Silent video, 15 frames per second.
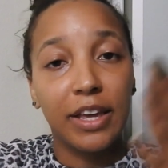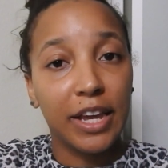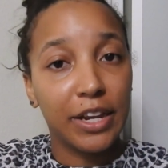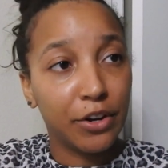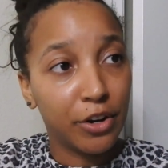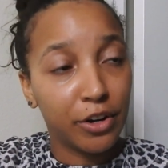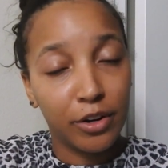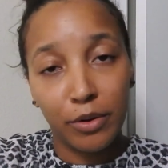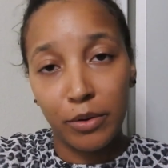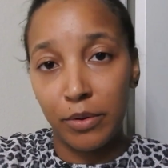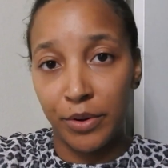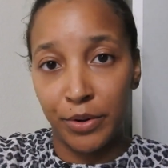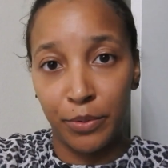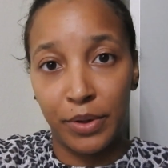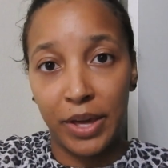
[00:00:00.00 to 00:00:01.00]
and her
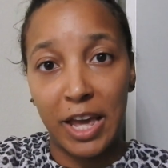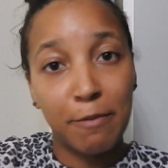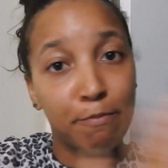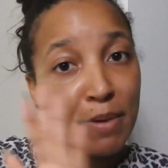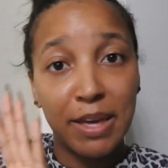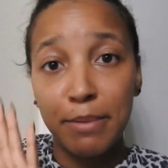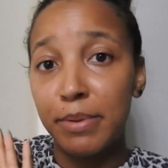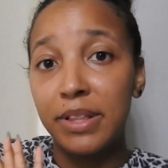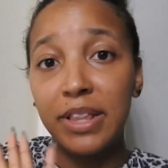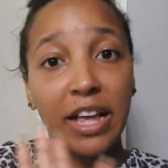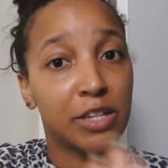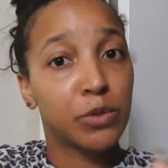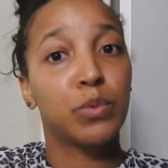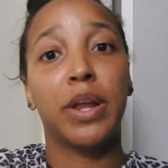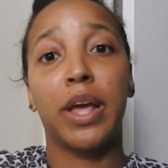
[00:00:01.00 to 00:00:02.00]
Lord, okay? Maybe
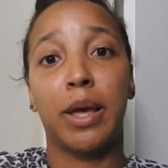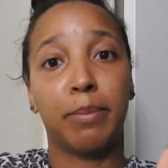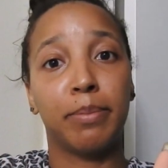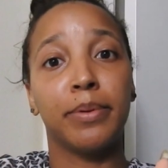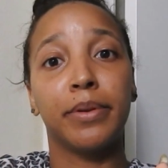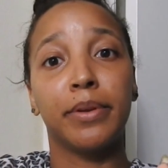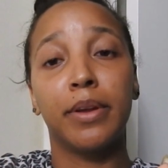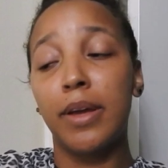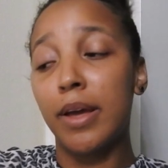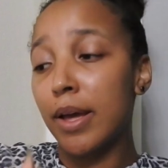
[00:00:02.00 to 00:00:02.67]
that's what happened.